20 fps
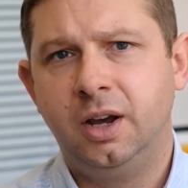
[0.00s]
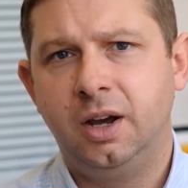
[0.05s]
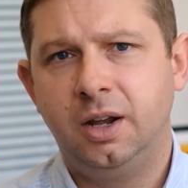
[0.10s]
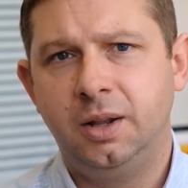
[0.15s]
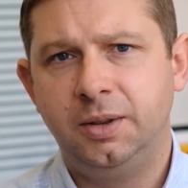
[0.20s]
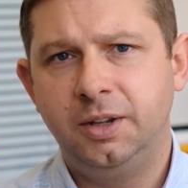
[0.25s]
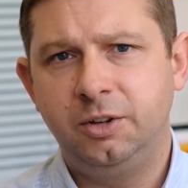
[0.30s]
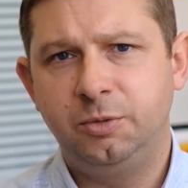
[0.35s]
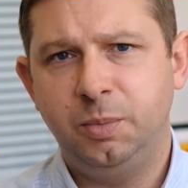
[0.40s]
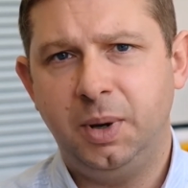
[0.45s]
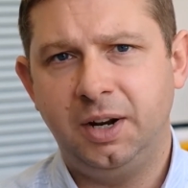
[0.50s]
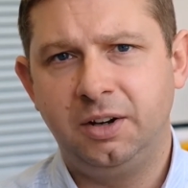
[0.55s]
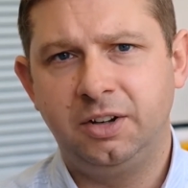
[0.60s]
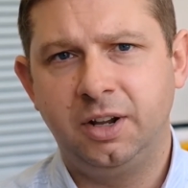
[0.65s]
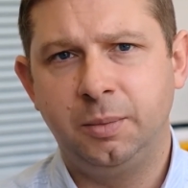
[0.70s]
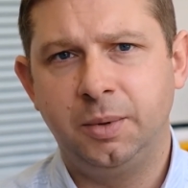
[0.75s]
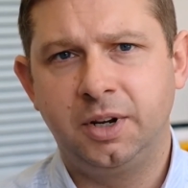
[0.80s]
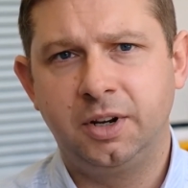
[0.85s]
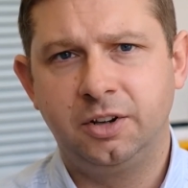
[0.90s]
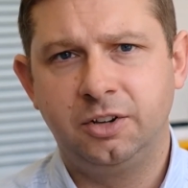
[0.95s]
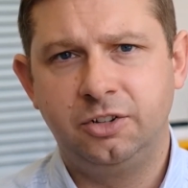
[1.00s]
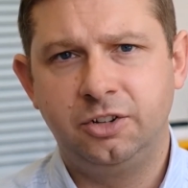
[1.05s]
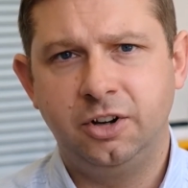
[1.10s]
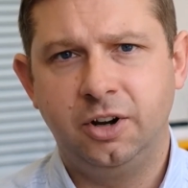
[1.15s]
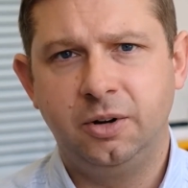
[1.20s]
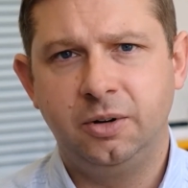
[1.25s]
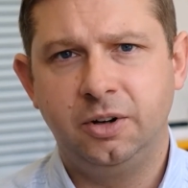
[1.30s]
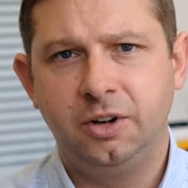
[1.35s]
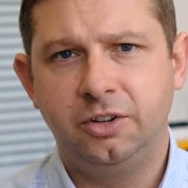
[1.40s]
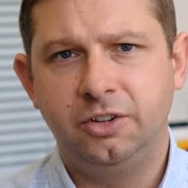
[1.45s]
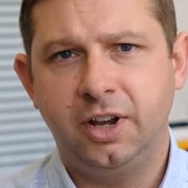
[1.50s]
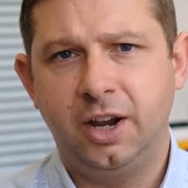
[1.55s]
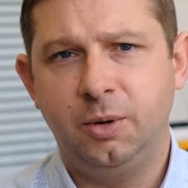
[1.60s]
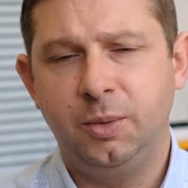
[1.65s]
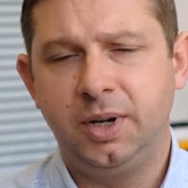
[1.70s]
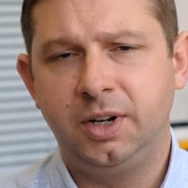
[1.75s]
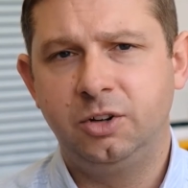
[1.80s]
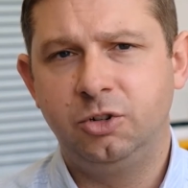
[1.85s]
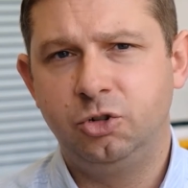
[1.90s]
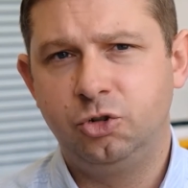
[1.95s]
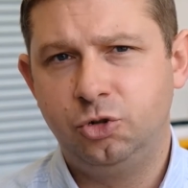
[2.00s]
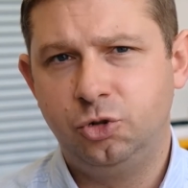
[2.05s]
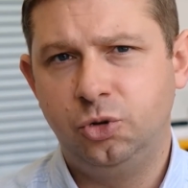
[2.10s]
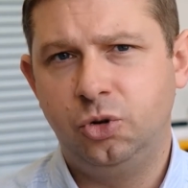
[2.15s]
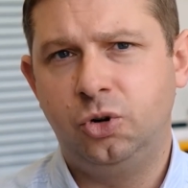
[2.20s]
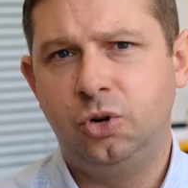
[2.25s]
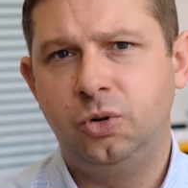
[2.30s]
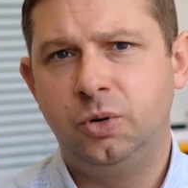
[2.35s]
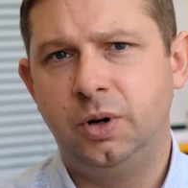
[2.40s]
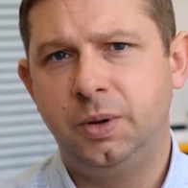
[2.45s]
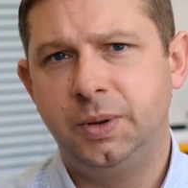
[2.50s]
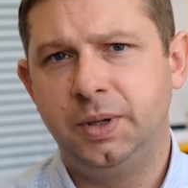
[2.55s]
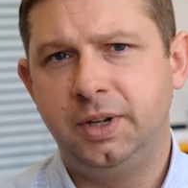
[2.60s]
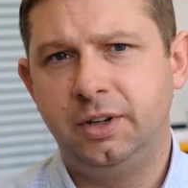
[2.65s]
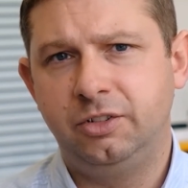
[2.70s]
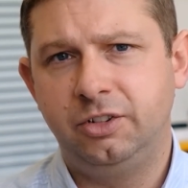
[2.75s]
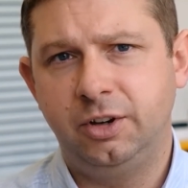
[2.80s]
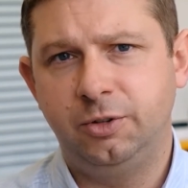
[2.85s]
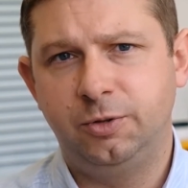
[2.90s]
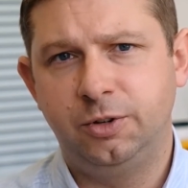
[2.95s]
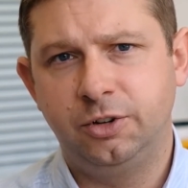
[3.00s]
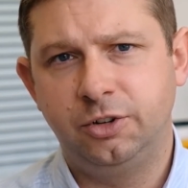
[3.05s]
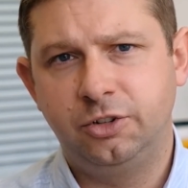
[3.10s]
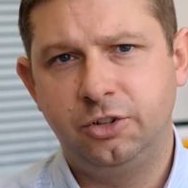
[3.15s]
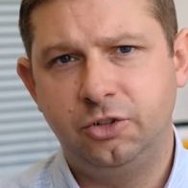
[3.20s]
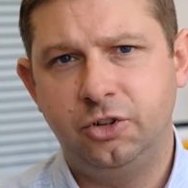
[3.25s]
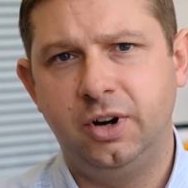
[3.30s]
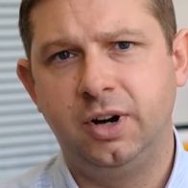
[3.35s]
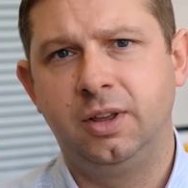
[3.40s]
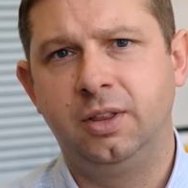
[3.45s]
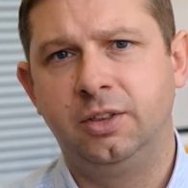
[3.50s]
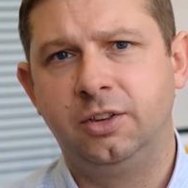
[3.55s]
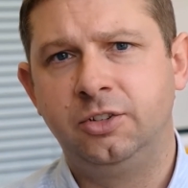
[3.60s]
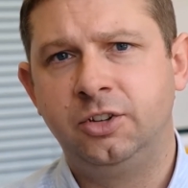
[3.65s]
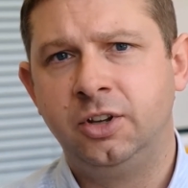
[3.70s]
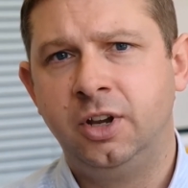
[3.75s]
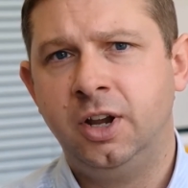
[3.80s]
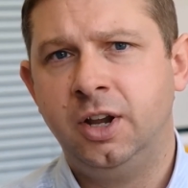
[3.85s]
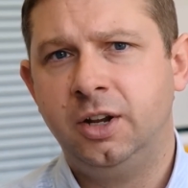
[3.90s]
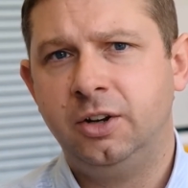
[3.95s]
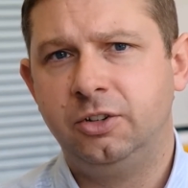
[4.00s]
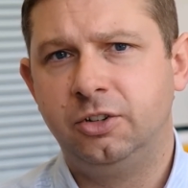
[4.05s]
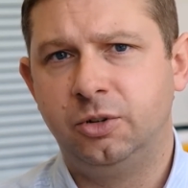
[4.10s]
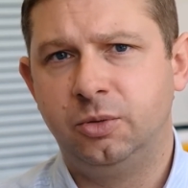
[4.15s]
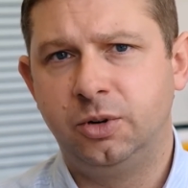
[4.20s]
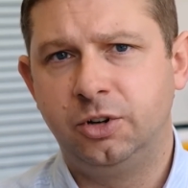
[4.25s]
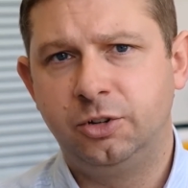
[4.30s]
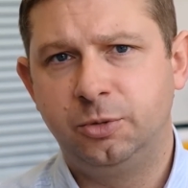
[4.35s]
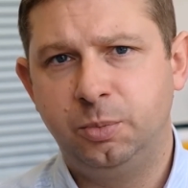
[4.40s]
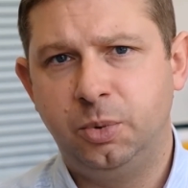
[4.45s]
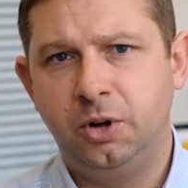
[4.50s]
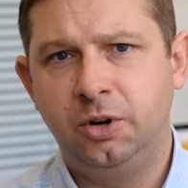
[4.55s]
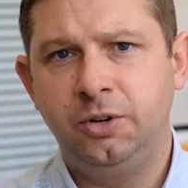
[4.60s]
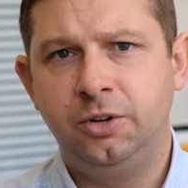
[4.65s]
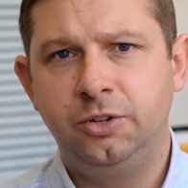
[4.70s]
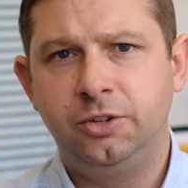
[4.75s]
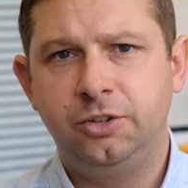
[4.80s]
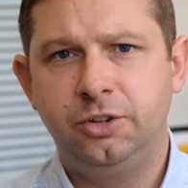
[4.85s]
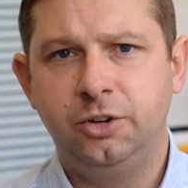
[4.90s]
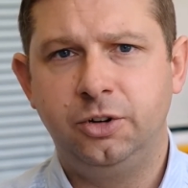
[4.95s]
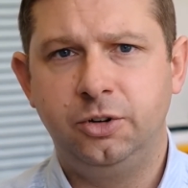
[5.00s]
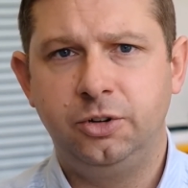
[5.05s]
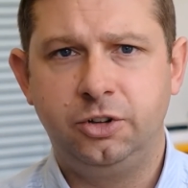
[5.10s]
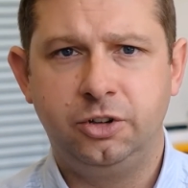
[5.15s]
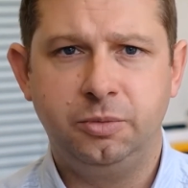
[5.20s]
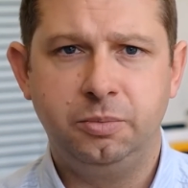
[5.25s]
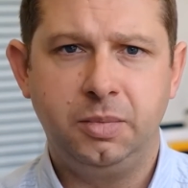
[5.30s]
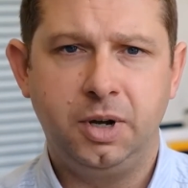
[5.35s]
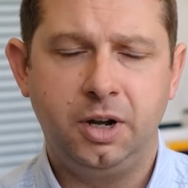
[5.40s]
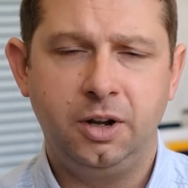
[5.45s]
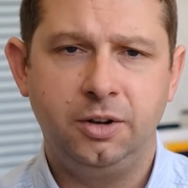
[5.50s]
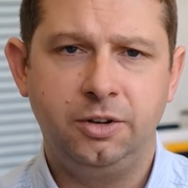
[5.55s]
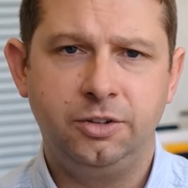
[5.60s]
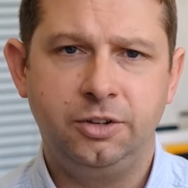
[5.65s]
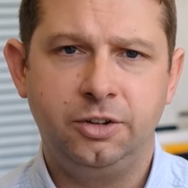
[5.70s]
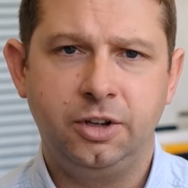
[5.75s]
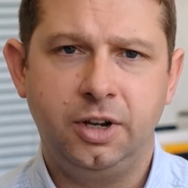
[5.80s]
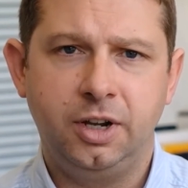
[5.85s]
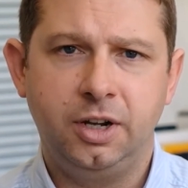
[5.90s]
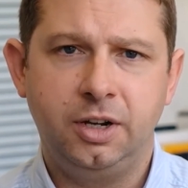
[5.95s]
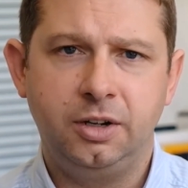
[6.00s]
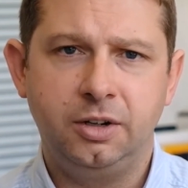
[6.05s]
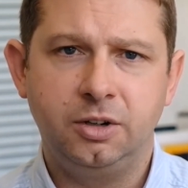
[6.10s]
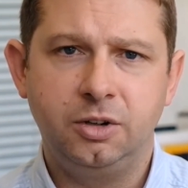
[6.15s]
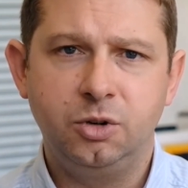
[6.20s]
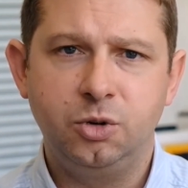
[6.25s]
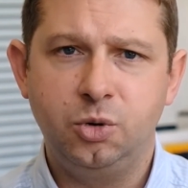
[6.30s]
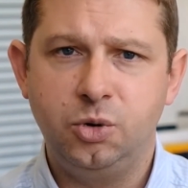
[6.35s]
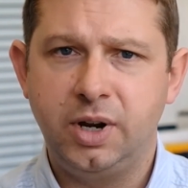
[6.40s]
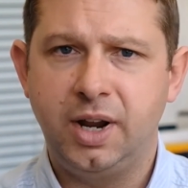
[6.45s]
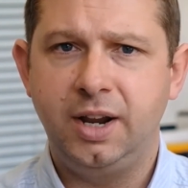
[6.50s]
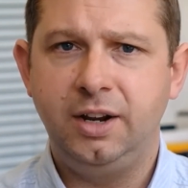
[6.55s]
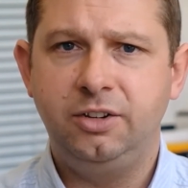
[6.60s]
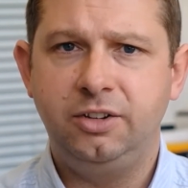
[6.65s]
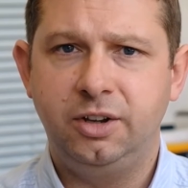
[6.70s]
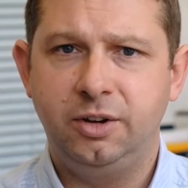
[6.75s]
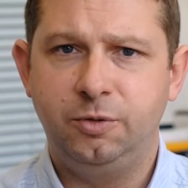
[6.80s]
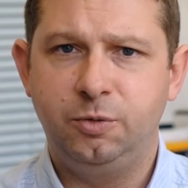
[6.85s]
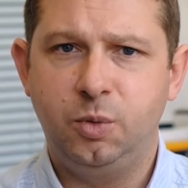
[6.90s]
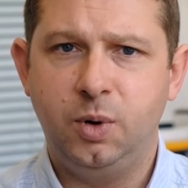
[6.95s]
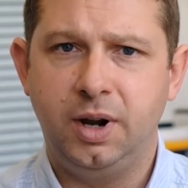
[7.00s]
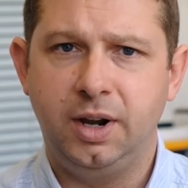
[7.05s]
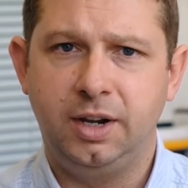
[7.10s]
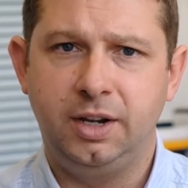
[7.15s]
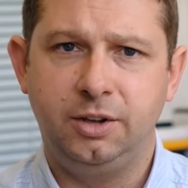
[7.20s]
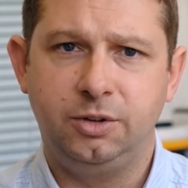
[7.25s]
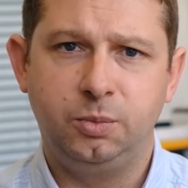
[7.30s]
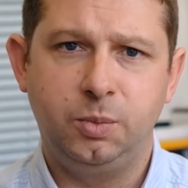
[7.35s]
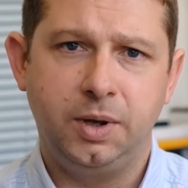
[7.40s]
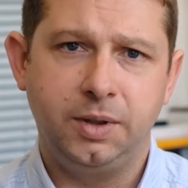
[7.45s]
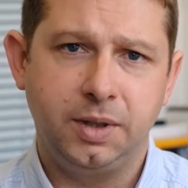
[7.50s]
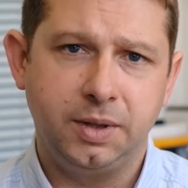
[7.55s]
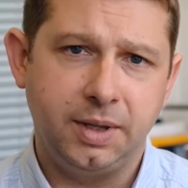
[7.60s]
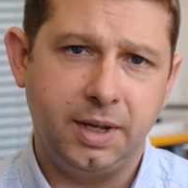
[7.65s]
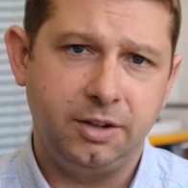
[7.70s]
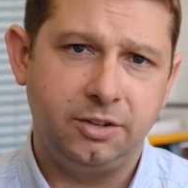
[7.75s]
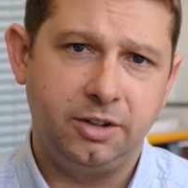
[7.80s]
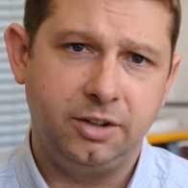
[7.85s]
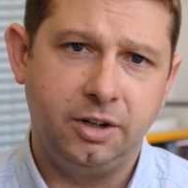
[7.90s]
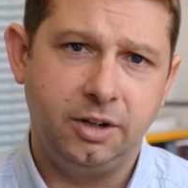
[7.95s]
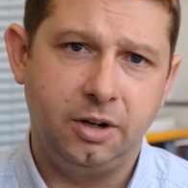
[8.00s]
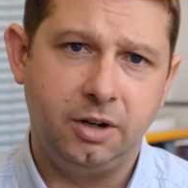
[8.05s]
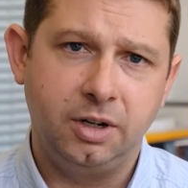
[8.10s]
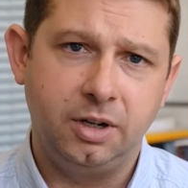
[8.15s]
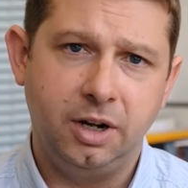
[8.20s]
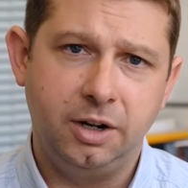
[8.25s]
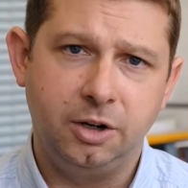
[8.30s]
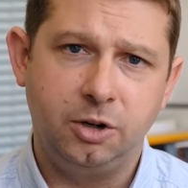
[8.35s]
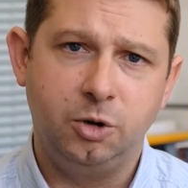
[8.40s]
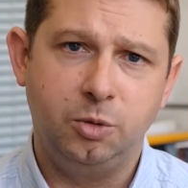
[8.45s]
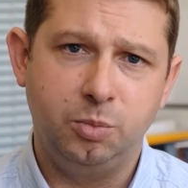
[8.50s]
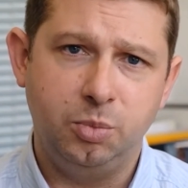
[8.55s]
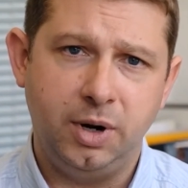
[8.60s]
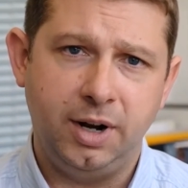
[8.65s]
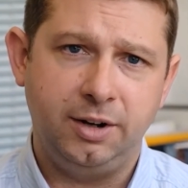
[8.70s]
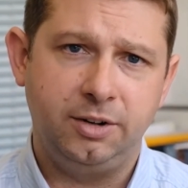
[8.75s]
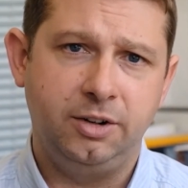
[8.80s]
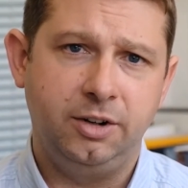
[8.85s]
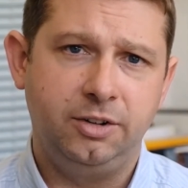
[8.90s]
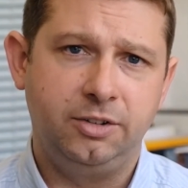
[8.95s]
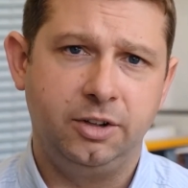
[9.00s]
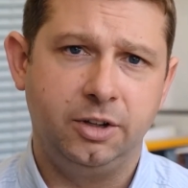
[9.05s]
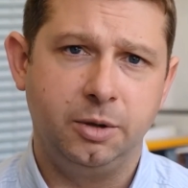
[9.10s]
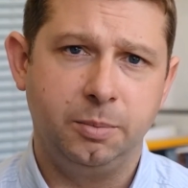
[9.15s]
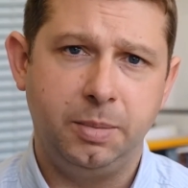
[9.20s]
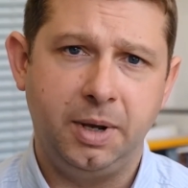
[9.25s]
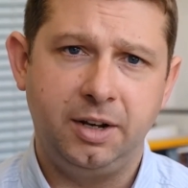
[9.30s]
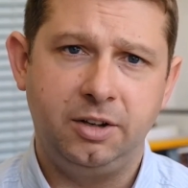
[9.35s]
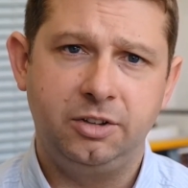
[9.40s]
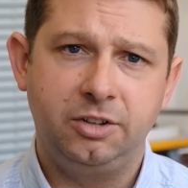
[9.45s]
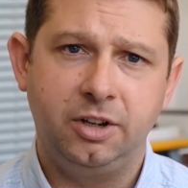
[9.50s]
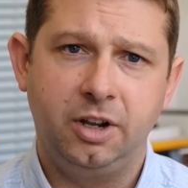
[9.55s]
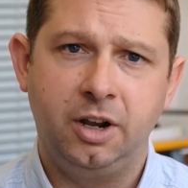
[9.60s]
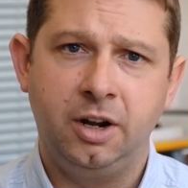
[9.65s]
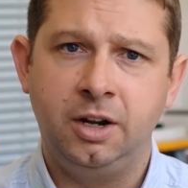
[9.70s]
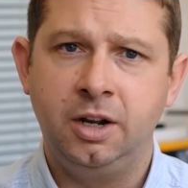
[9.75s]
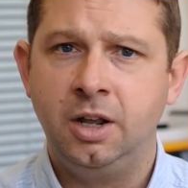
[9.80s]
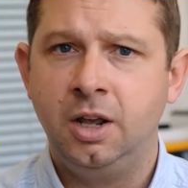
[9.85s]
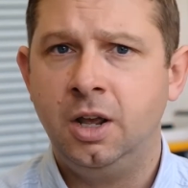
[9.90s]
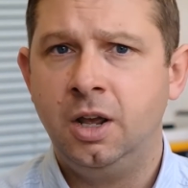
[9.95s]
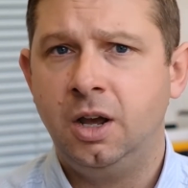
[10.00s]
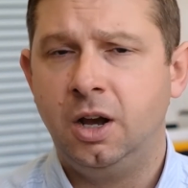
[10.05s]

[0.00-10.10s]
and this pandemic has shown us how we can draw on these different strengths to respond to demands in creative ways, whether that's in our clinical practice at the bedside,